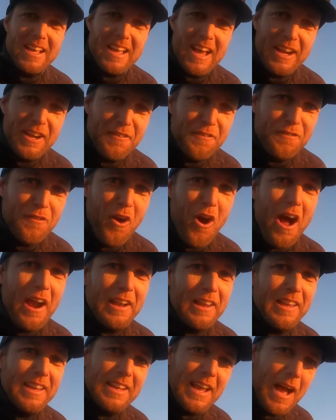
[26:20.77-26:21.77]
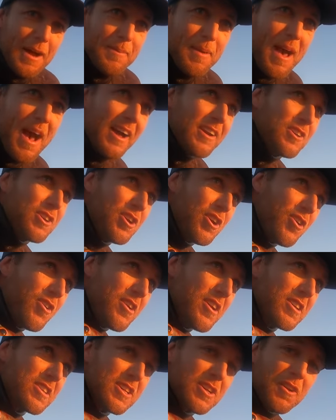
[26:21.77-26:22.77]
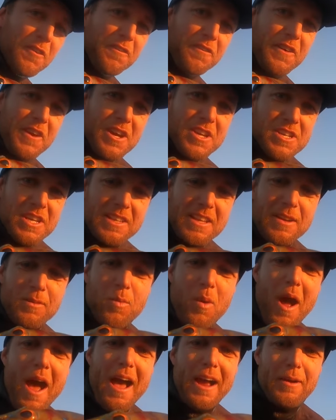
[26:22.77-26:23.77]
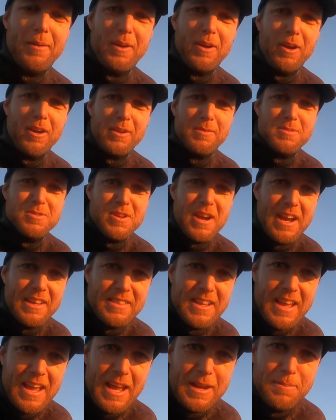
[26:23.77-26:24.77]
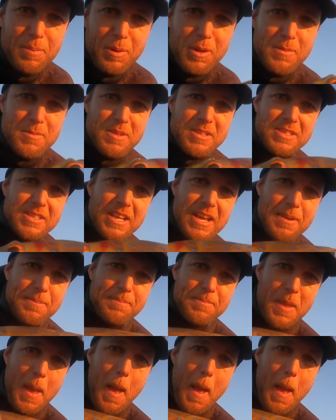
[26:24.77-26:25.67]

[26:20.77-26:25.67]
And he finally come out, curious little fish, and then whack, we got him straight in the head, put him to sleep.